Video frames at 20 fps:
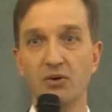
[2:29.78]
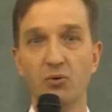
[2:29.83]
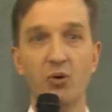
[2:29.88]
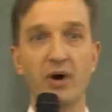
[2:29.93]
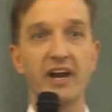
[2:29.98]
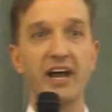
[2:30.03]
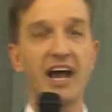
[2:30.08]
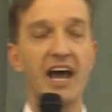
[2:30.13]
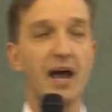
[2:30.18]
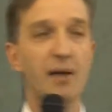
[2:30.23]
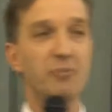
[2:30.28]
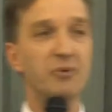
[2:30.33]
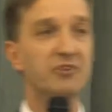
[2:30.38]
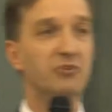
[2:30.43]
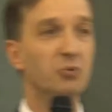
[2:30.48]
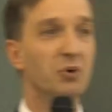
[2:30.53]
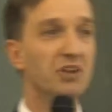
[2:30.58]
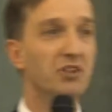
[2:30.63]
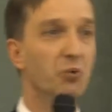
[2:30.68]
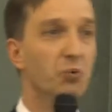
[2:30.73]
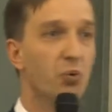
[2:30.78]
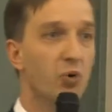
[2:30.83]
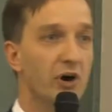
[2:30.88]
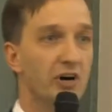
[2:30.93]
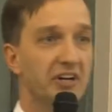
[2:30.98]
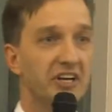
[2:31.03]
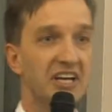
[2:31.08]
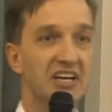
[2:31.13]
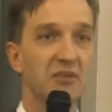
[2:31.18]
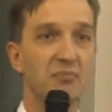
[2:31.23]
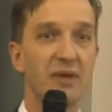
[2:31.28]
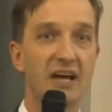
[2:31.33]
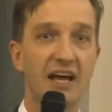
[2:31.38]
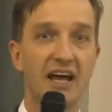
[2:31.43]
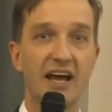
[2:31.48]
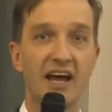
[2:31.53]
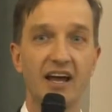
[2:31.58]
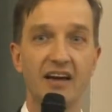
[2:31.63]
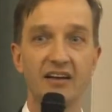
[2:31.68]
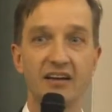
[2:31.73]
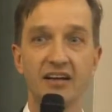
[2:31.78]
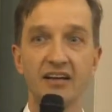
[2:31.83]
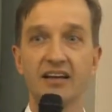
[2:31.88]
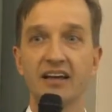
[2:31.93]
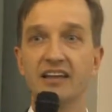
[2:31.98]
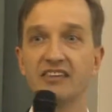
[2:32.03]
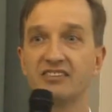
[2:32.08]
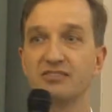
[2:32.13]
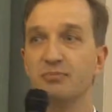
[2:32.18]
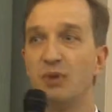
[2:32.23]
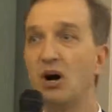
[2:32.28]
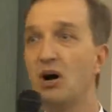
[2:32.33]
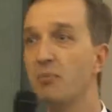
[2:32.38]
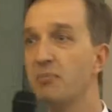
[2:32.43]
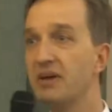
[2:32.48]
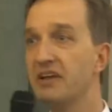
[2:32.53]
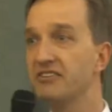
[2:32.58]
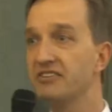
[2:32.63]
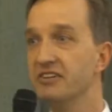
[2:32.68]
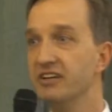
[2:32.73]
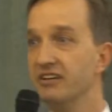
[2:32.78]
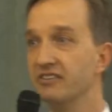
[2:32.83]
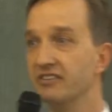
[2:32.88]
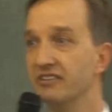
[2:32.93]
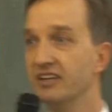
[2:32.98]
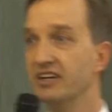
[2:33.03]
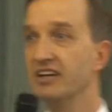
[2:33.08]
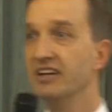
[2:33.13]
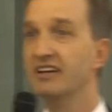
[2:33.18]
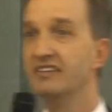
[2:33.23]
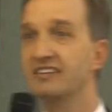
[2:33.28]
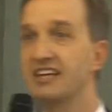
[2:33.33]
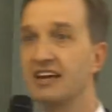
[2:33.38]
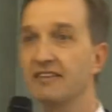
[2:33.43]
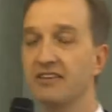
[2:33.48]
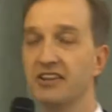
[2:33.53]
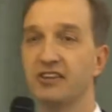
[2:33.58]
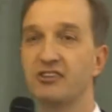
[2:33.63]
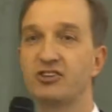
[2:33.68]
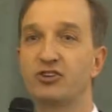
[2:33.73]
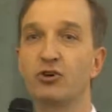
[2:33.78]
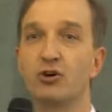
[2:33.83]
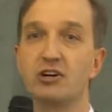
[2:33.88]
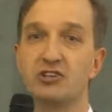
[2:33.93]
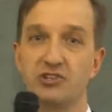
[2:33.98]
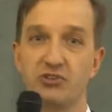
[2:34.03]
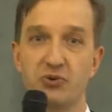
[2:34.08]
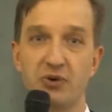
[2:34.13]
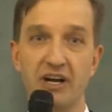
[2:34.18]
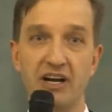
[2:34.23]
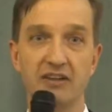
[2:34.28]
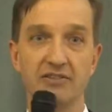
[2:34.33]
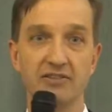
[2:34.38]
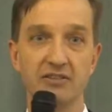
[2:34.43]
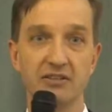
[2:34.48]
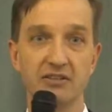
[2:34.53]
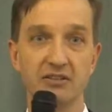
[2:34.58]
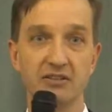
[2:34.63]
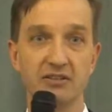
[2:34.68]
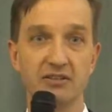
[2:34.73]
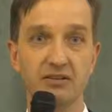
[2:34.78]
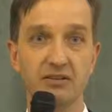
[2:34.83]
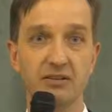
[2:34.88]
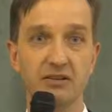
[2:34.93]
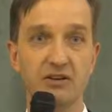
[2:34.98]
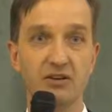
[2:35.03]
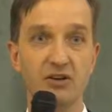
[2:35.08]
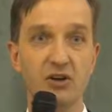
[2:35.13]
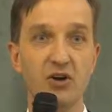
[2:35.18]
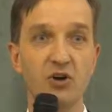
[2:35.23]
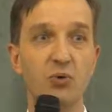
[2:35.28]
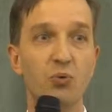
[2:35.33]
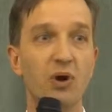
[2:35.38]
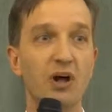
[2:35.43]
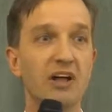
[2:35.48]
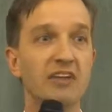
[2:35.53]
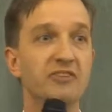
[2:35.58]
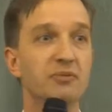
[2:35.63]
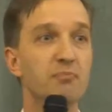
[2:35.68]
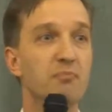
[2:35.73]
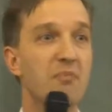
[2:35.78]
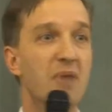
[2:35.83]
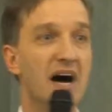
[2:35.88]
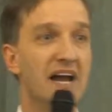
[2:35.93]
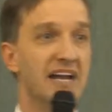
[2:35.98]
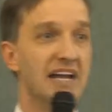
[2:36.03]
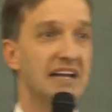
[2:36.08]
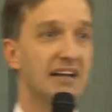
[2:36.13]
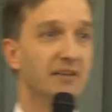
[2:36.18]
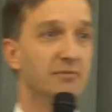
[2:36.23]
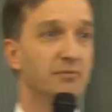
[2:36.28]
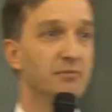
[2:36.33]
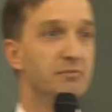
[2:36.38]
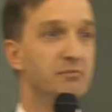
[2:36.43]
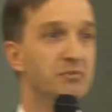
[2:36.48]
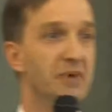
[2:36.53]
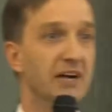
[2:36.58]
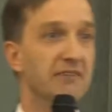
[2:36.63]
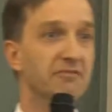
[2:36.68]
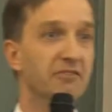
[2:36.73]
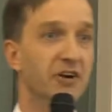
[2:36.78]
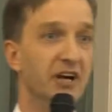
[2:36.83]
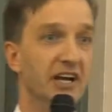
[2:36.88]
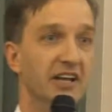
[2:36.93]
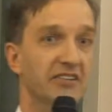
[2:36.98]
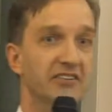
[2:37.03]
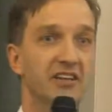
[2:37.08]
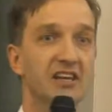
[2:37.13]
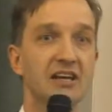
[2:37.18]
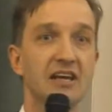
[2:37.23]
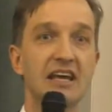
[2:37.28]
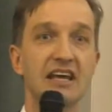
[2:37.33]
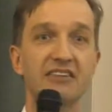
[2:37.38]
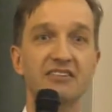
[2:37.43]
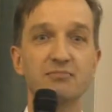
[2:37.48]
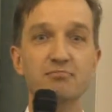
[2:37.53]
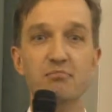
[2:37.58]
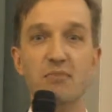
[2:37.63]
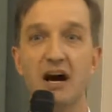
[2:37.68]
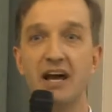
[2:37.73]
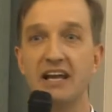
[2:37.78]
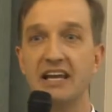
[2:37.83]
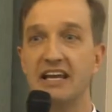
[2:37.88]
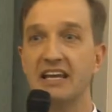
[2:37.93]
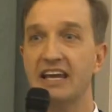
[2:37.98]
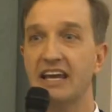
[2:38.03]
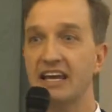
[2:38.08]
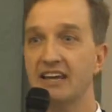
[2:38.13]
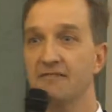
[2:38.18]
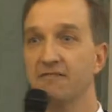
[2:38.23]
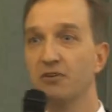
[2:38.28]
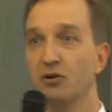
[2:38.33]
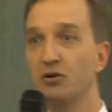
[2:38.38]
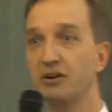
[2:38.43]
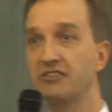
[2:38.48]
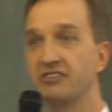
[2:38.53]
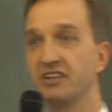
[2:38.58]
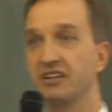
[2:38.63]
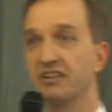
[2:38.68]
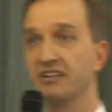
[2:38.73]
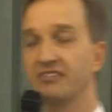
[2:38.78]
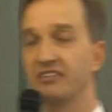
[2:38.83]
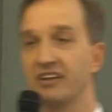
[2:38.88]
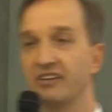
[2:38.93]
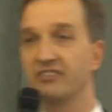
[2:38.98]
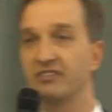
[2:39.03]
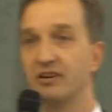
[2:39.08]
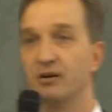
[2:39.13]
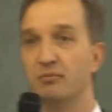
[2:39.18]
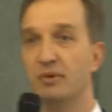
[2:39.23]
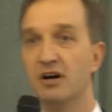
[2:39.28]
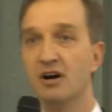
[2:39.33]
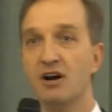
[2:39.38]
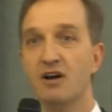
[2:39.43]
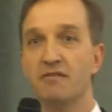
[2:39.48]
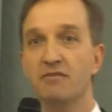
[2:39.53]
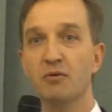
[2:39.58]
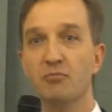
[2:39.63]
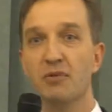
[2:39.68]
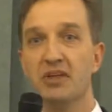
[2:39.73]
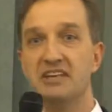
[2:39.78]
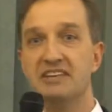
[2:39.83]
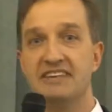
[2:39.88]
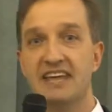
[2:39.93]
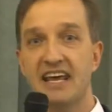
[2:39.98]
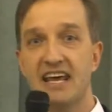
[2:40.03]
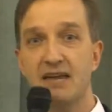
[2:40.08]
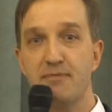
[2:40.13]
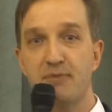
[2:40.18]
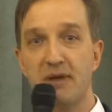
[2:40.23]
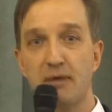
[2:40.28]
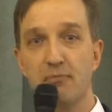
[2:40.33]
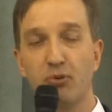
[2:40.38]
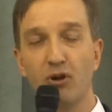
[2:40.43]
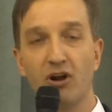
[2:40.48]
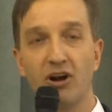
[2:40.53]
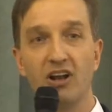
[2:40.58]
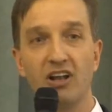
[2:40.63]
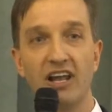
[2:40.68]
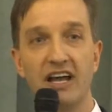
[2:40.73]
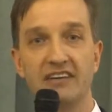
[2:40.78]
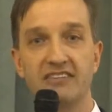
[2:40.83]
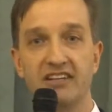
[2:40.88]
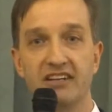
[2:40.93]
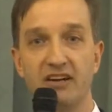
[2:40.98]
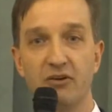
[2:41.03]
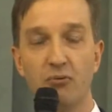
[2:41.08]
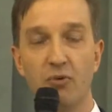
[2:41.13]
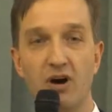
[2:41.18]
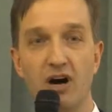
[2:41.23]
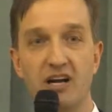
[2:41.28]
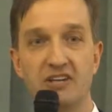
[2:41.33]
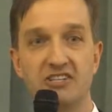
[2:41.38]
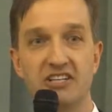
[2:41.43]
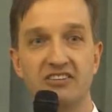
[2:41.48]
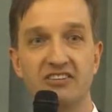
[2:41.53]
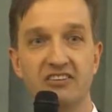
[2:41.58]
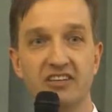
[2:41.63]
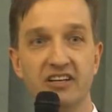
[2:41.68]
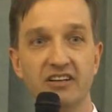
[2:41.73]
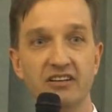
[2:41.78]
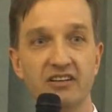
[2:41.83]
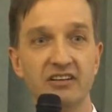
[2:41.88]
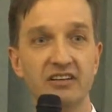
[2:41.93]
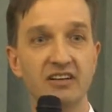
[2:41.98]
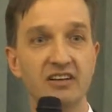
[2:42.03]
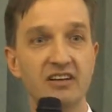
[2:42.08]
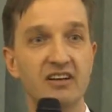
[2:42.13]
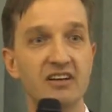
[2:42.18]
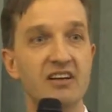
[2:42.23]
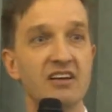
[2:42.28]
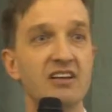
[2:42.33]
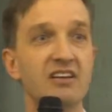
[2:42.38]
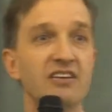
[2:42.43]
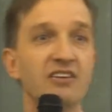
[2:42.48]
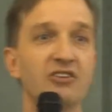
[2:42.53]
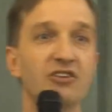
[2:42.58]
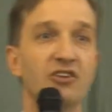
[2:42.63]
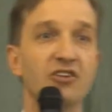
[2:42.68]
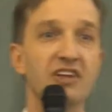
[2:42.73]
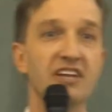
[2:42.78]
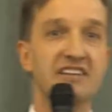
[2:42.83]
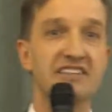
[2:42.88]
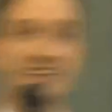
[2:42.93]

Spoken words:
What happens when the working man and small business is given the short shrift? Well, it's money, my friends. It's money influencing the system. From the day people are elected in Washington to the